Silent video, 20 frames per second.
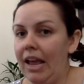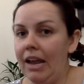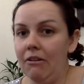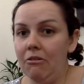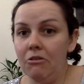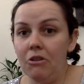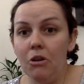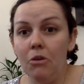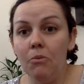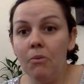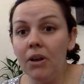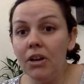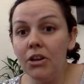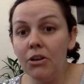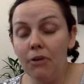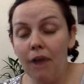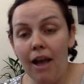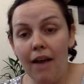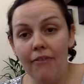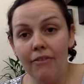don't know what you
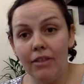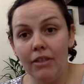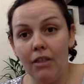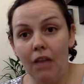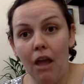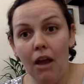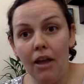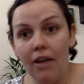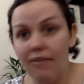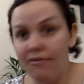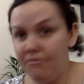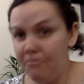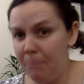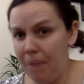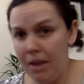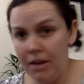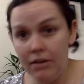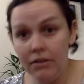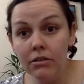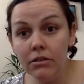have a lot of,
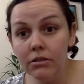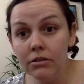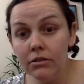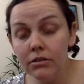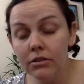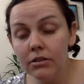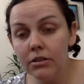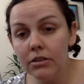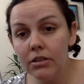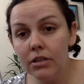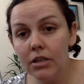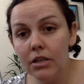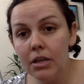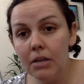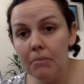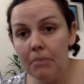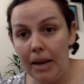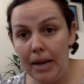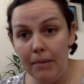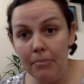buttons,
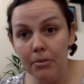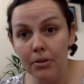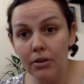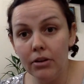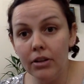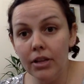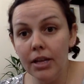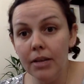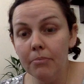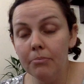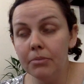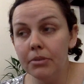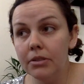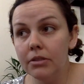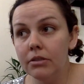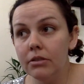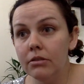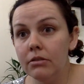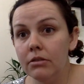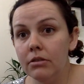paper
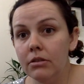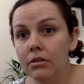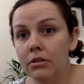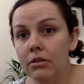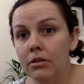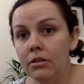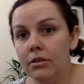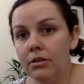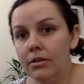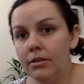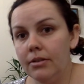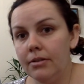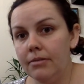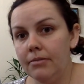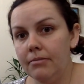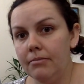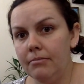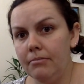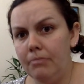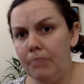clips,
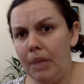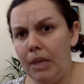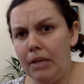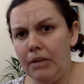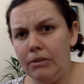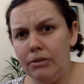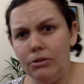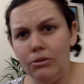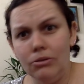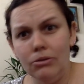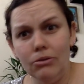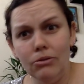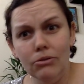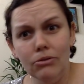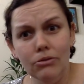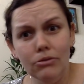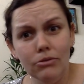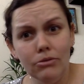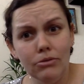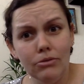
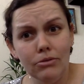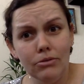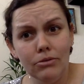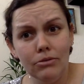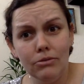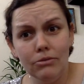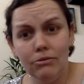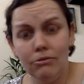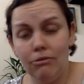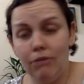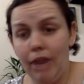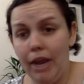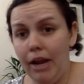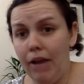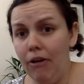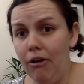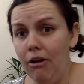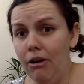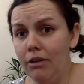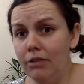pencils,
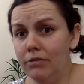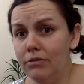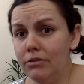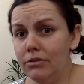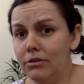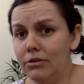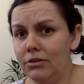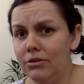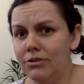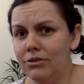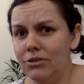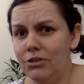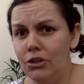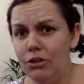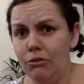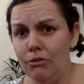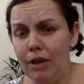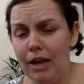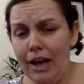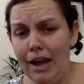crayons. Do
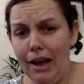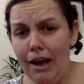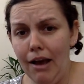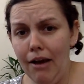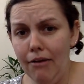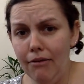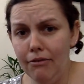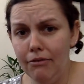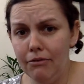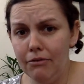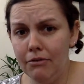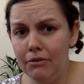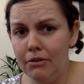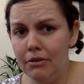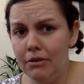you have